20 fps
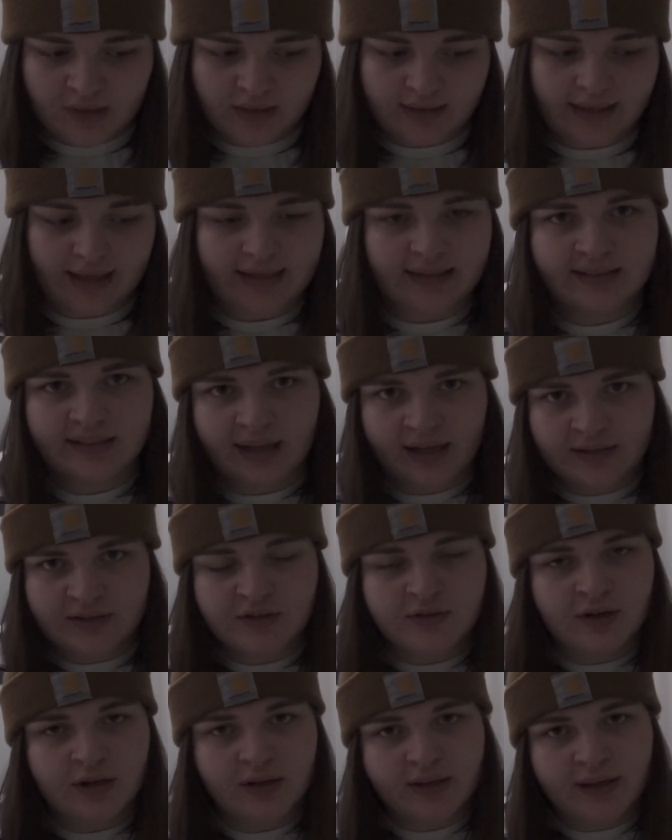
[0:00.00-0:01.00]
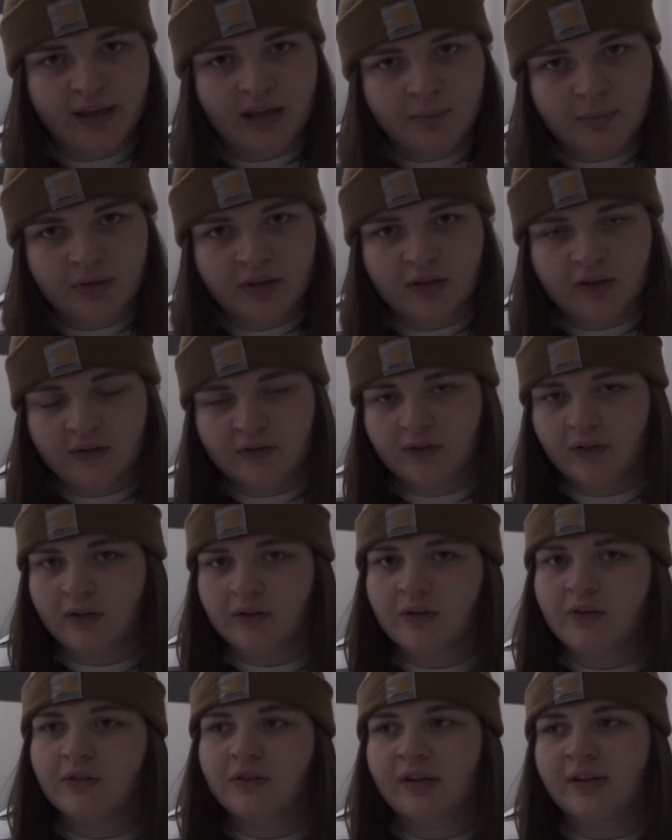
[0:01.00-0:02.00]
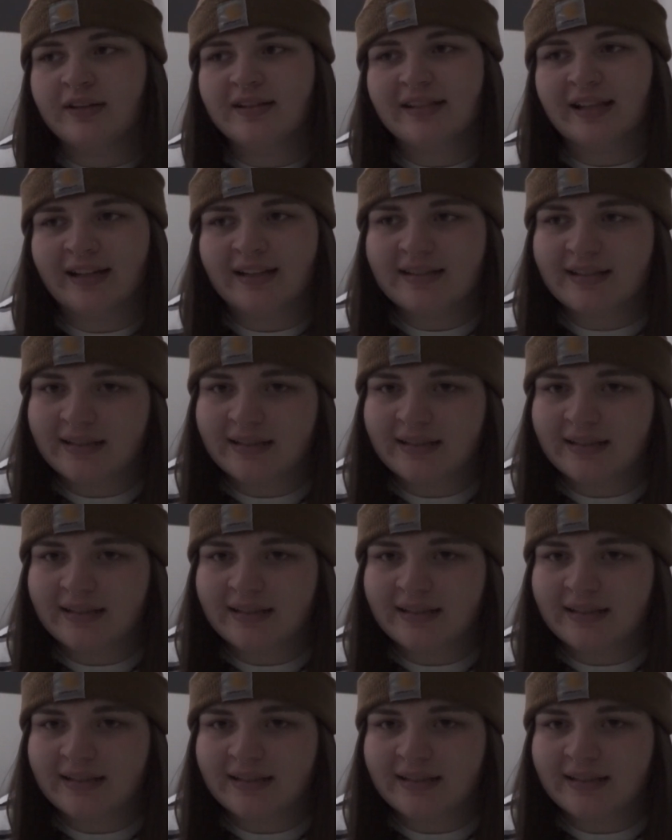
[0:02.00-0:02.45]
like signs around campus, understand signs